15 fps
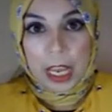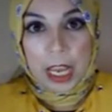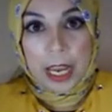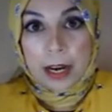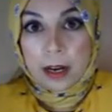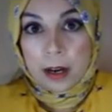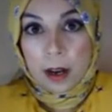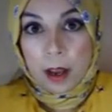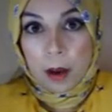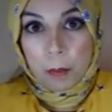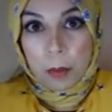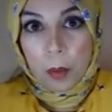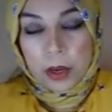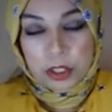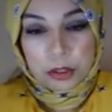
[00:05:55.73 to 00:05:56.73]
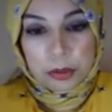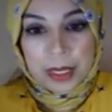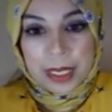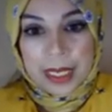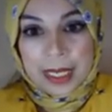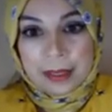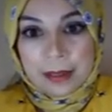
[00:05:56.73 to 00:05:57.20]
in
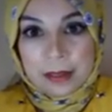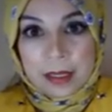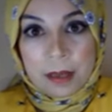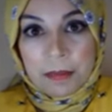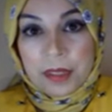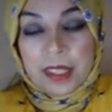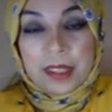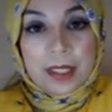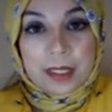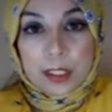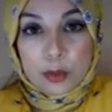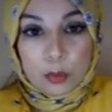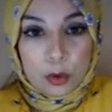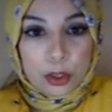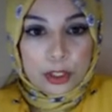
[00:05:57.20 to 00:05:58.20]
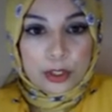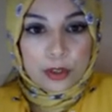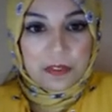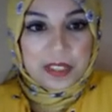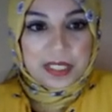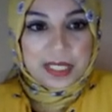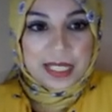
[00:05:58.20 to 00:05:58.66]
poetry, in something that is more
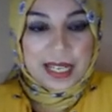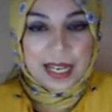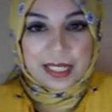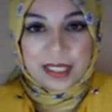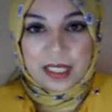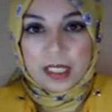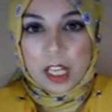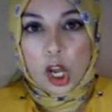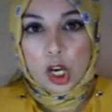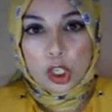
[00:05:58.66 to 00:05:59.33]
sophisticated.